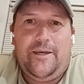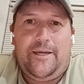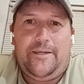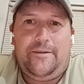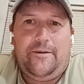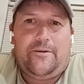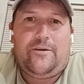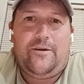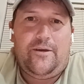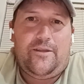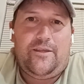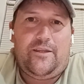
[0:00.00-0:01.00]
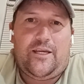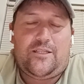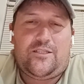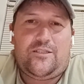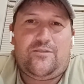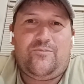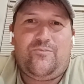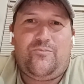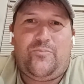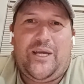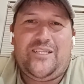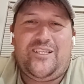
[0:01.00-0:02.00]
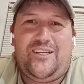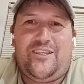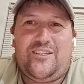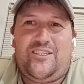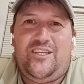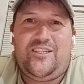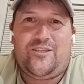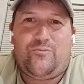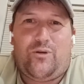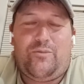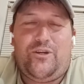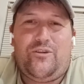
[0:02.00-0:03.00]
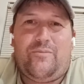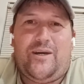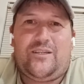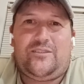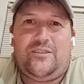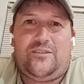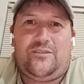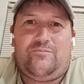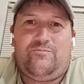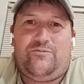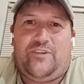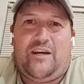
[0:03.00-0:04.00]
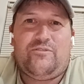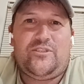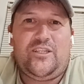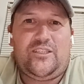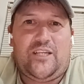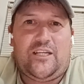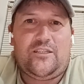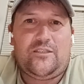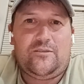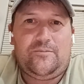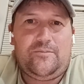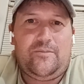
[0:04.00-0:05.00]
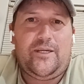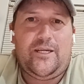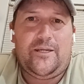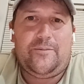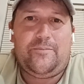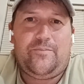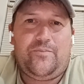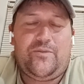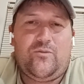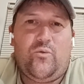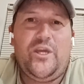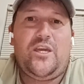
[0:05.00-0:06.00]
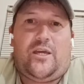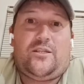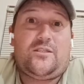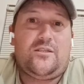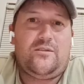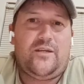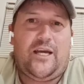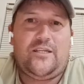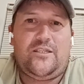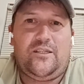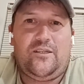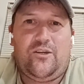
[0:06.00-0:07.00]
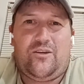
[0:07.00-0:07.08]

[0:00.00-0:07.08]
And then that's basically the season. Probably do about 5 or 6 hunts, weekends hunting.